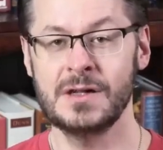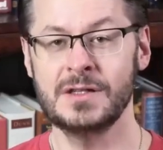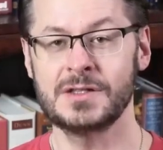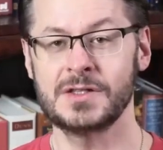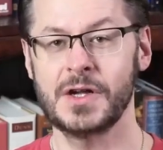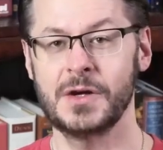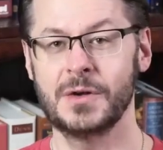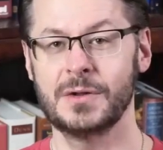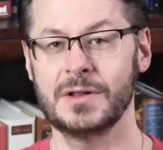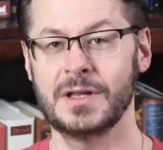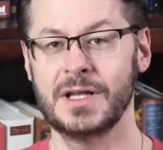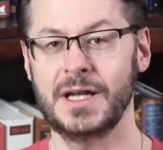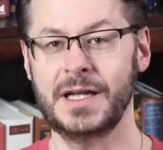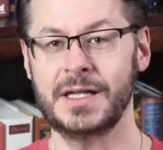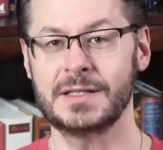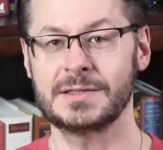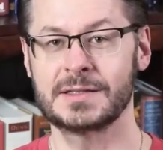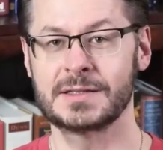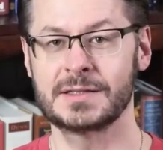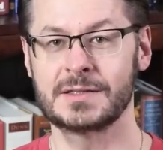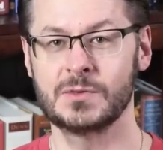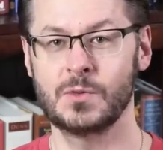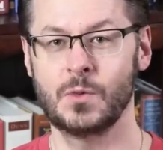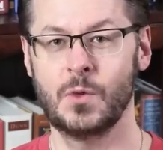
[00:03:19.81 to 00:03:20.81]
So
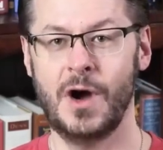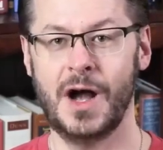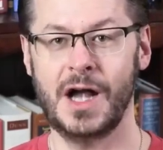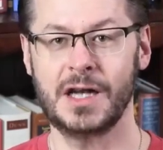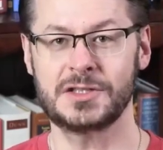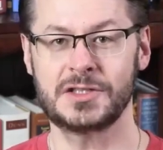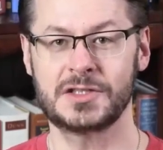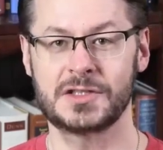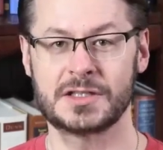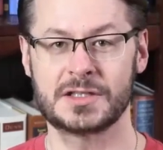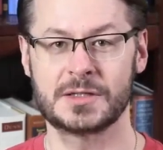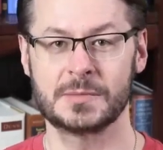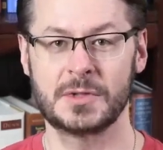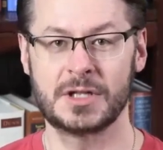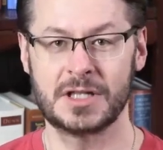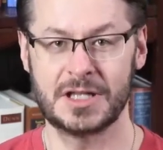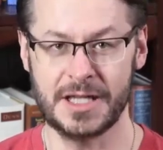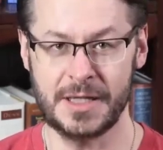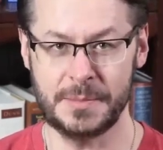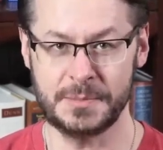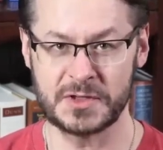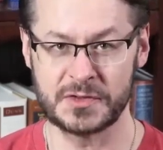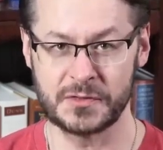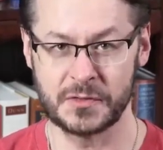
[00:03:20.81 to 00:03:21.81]
let's watch some
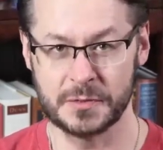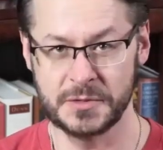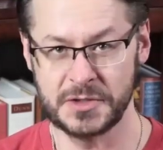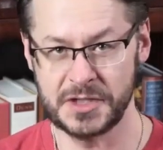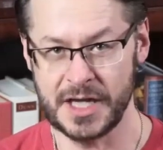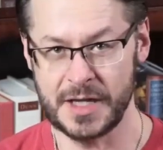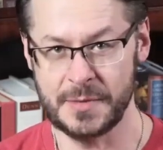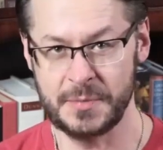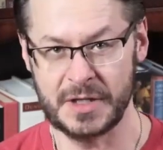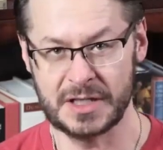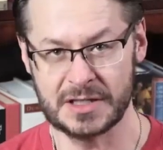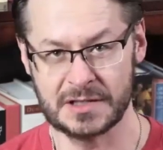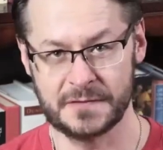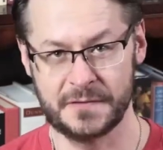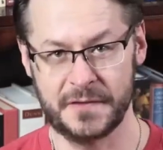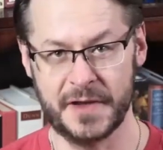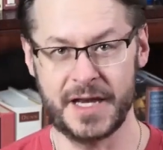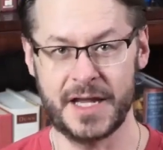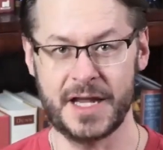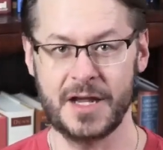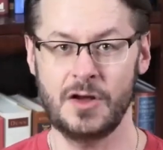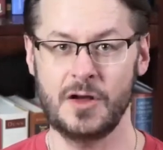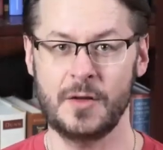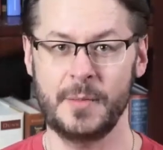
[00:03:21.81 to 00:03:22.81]
clips from JP's
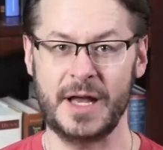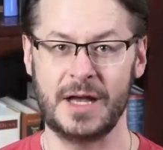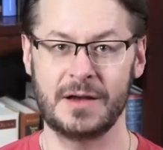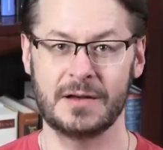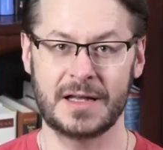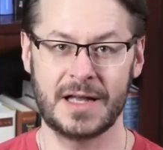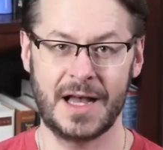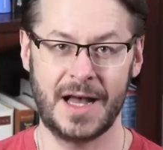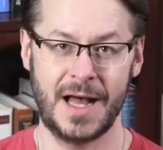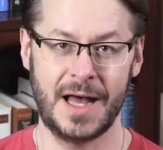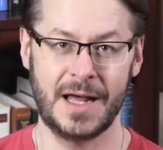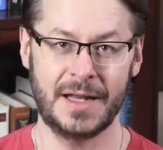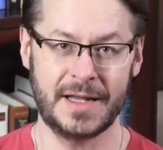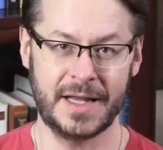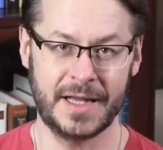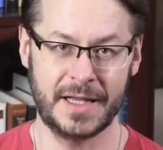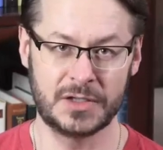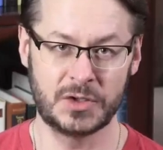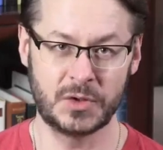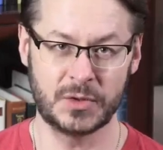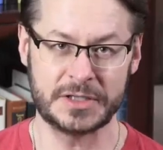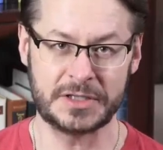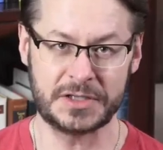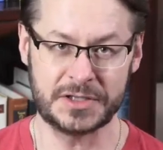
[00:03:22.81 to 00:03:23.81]
video about God
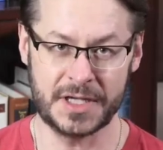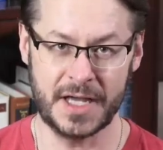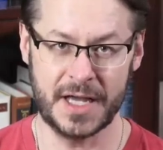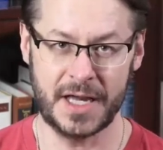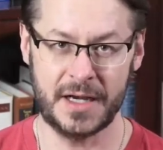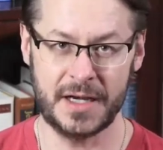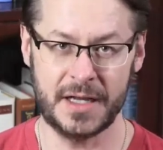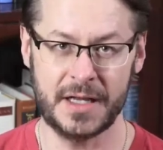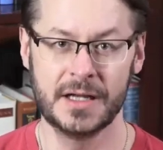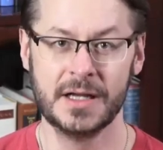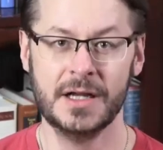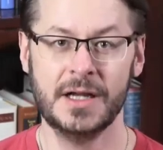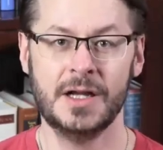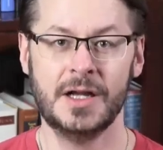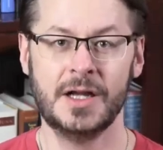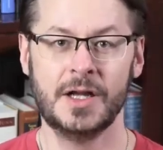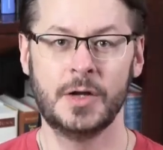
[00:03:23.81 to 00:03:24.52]
and Christianity